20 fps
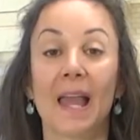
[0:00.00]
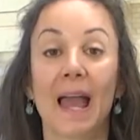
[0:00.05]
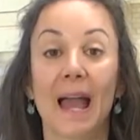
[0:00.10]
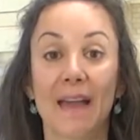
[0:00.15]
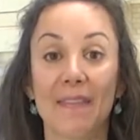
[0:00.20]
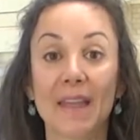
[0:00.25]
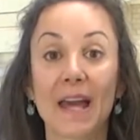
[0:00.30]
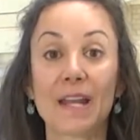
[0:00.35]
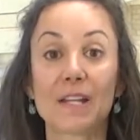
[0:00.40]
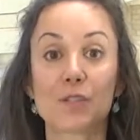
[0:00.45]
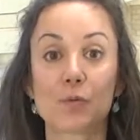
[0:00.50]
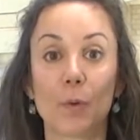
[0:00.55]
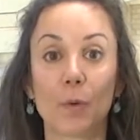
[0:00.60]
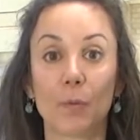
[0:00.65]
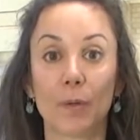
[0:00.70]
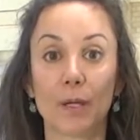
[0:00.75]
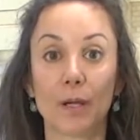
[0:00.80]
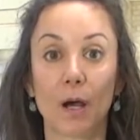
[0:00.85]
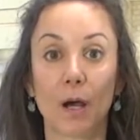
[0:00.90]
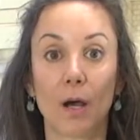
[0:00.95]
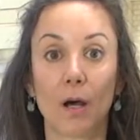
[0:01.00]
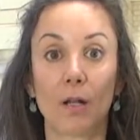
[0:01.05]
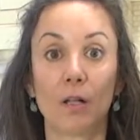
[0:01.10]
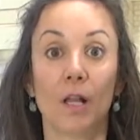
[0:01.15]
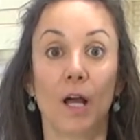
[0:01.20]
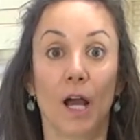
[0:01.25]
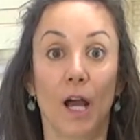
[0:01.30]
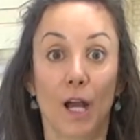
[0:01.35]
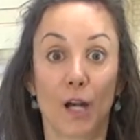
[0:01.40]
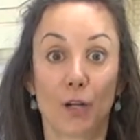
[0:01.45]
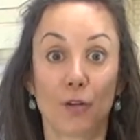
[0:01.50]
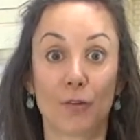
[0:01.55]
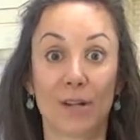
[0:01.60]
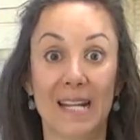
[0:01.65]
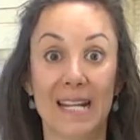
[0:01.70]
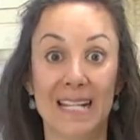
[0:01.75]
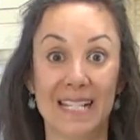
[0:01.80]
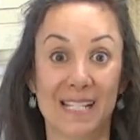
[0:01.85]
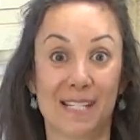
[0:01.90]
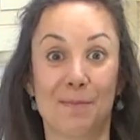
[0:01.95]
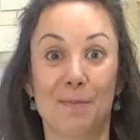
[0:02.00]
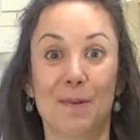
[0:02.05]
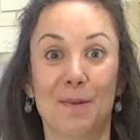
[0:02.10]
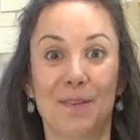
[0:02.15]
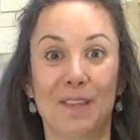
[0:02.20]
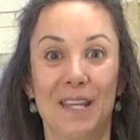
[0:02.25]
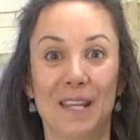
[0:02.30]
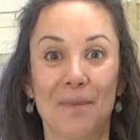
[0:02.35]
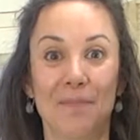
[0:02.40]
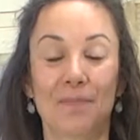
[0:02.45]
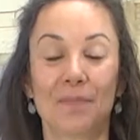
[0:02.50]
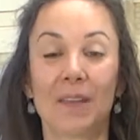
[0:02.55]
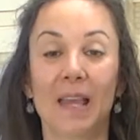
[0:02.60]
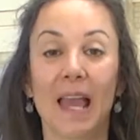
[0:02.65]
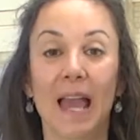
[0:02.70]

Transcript: And that is what we call a green smoothie.